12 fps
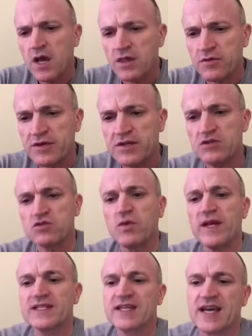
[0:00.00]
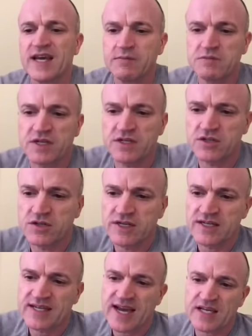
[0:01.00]
The reduced wait times
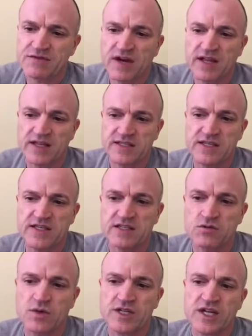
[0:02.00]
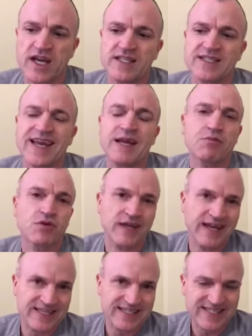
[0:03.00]
during tax filing season, which ends April
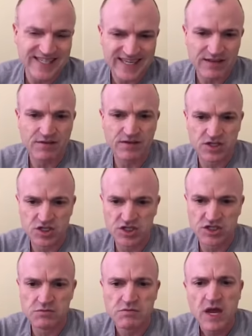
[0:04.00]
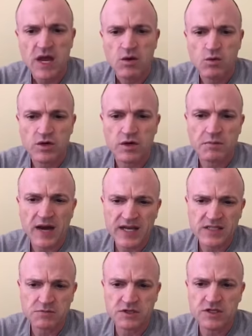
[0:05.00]
18th this year, were
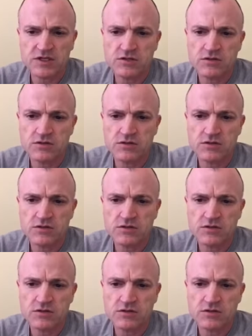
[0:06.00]
possible